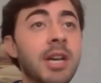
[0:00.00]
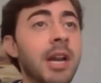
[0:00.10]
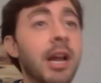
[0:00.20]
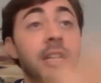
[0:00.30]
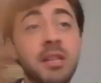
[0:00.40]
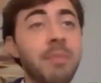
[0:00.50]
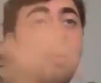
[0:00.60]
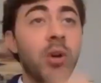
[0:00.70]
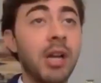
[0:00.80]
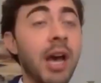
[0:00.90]
And I actually
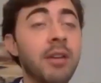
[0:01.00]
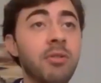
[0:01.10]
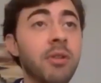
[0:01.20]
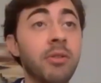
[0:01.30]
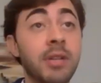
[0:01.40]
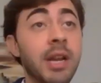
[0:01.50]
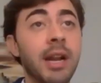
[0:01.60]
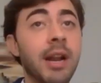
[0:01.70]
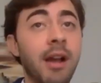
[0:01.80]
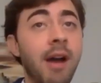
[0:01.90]
met one guy who, who did it at a